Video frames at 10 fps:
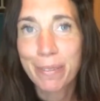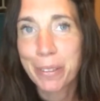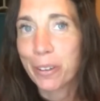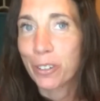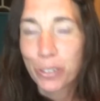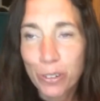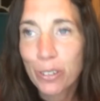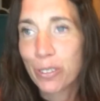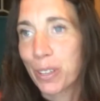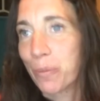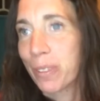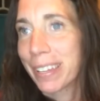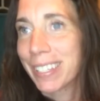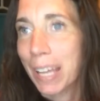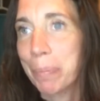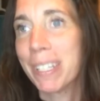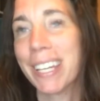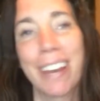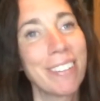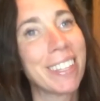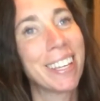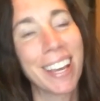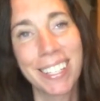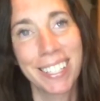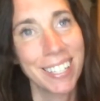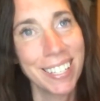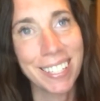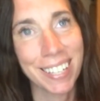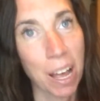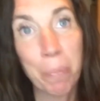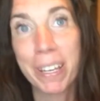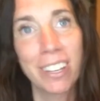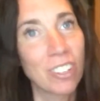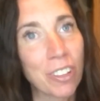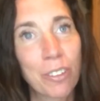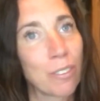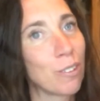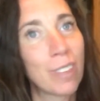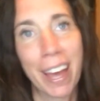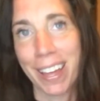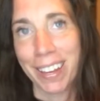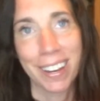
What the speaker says: with our truth and with accepting everything as it is and helping each other through that